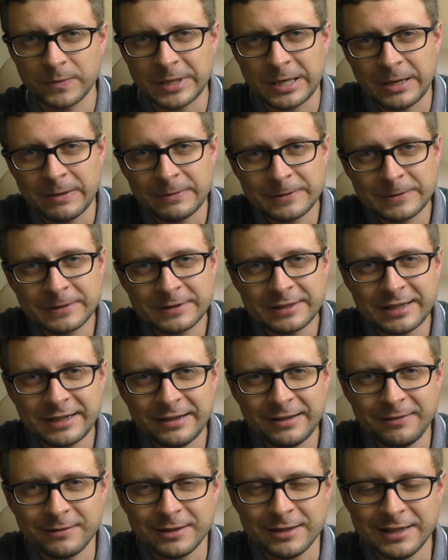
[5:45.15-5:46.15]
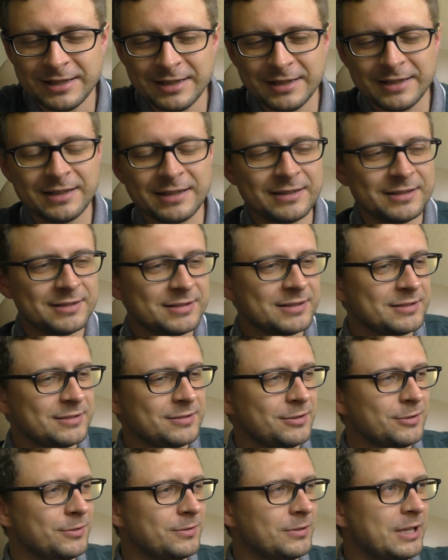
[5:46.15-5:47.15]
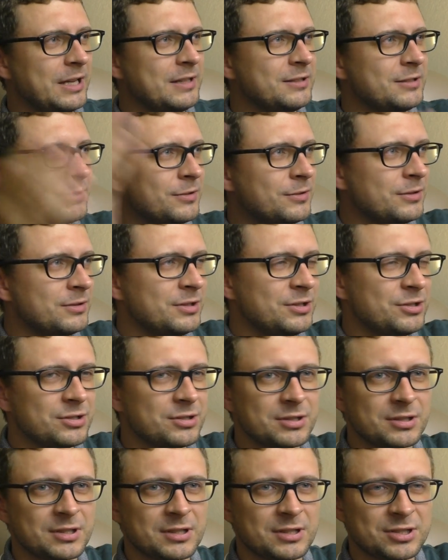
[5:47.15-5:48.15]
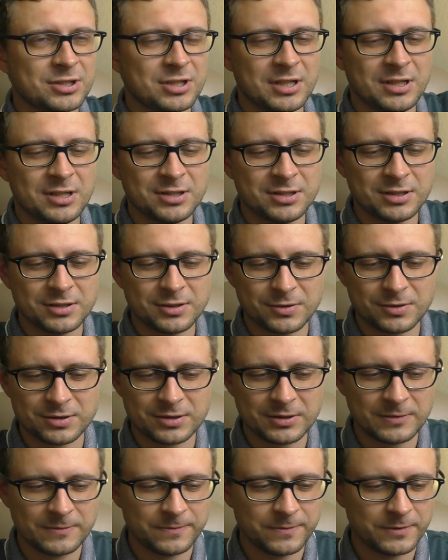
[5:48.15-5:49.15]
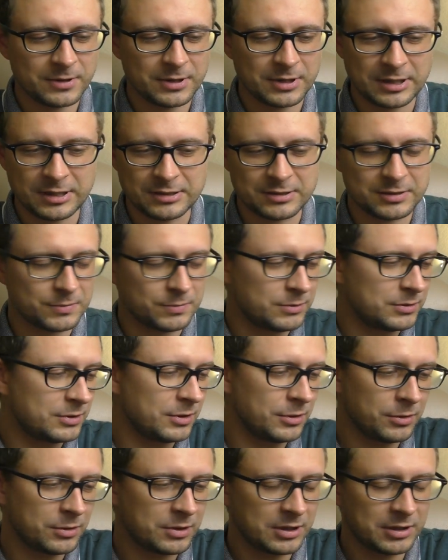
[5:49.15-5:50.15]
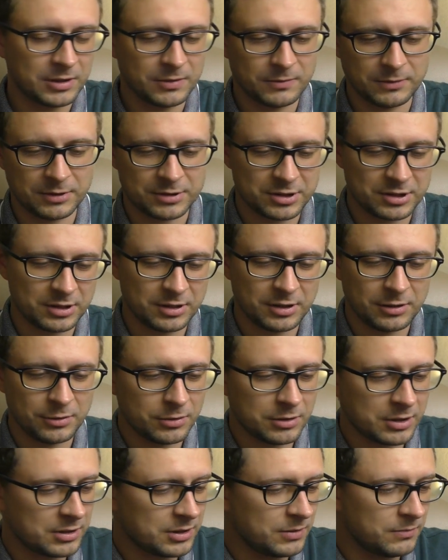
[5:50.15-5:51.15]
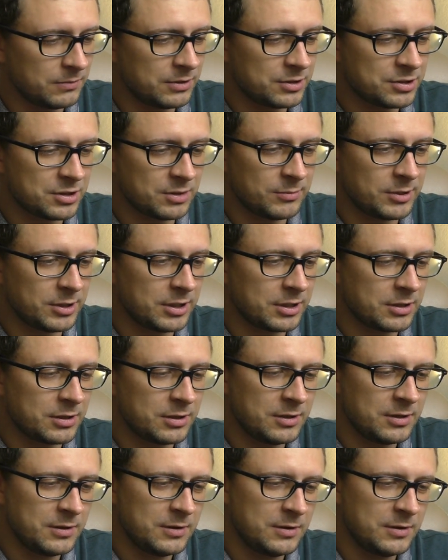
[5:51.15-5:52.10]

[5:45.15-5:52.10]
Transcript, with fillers: time to time i just you know lighting condition changes or something i just want to look at the watch and i look at the watch i'm like